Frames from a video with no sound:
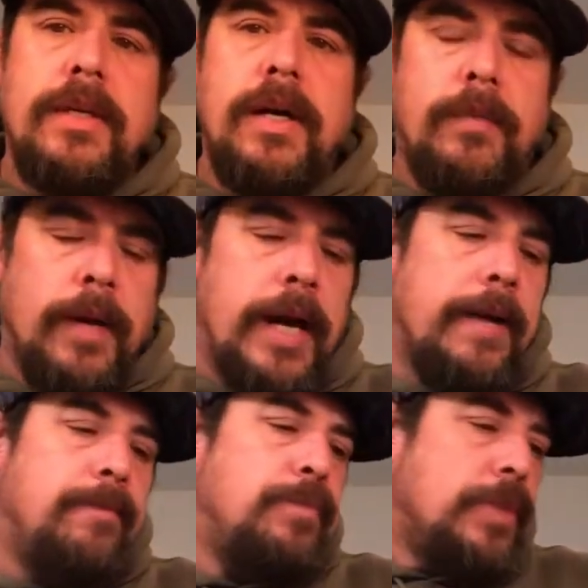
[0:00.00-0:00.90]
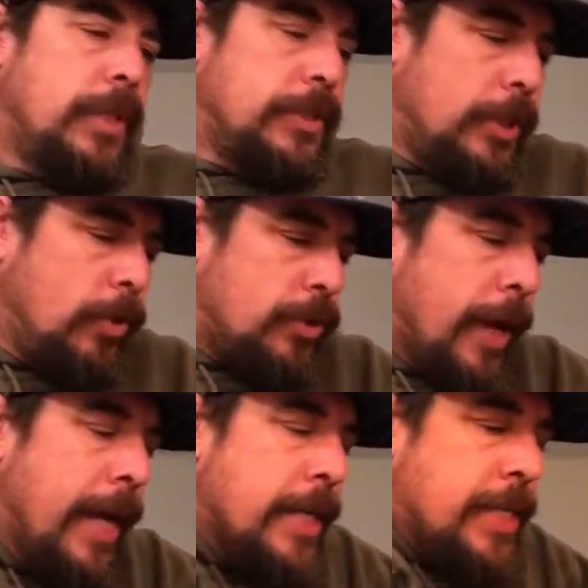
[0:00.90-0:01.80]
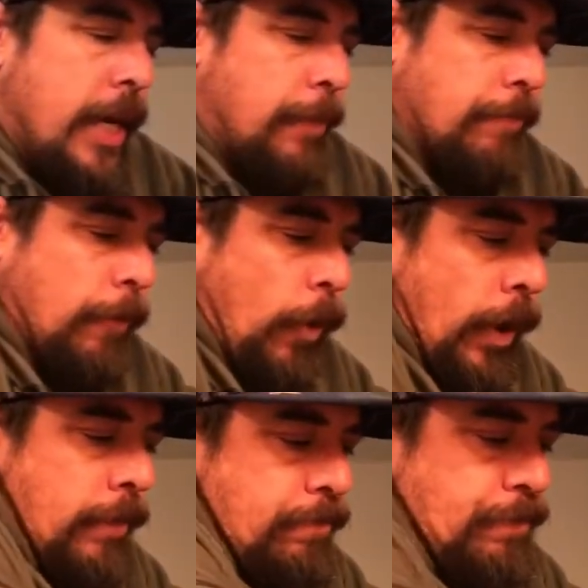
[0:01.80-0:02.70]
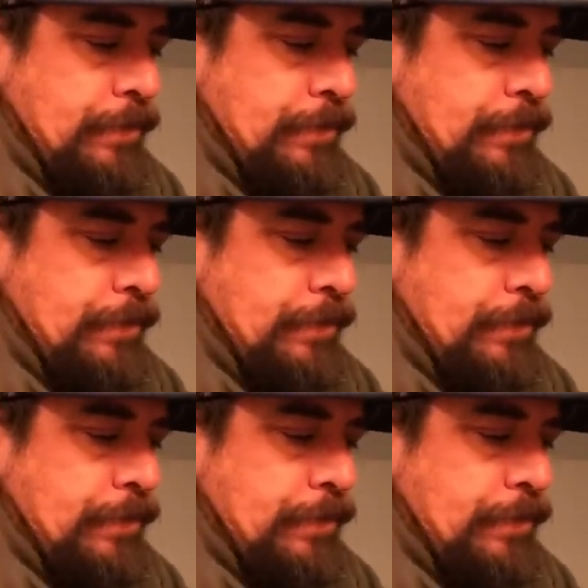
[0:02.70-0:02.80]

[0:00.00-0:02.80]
All right. So Dragontail before,